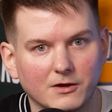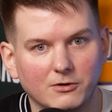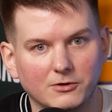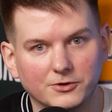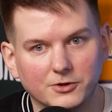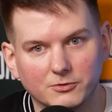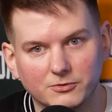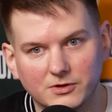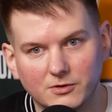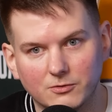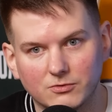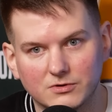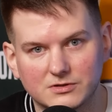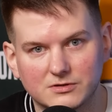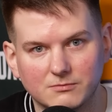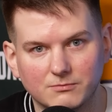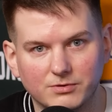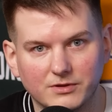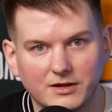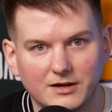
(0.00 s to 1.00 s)
Although there were
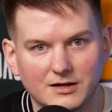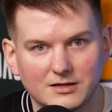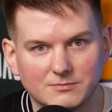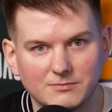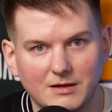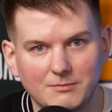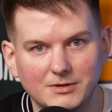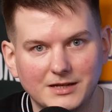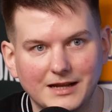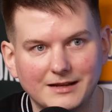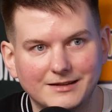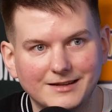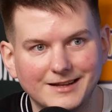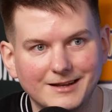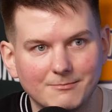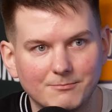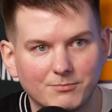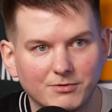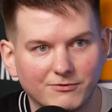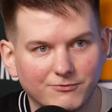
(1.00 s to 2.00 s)
some players maybe that
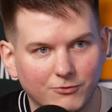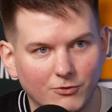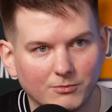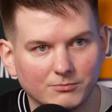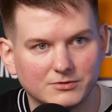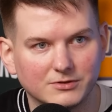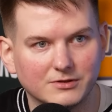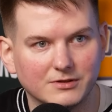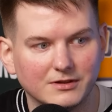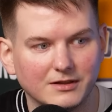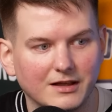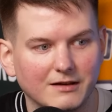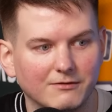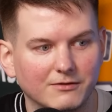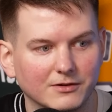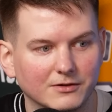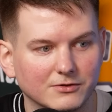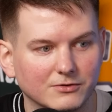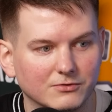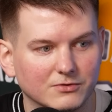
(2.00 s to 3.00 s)
didn't perform to the
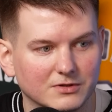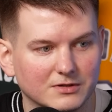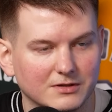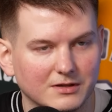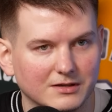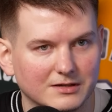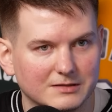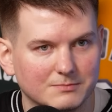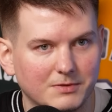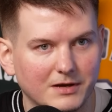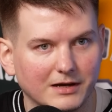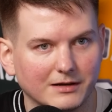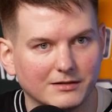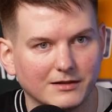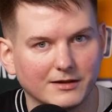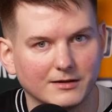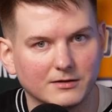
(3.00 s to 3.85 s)
level you expect,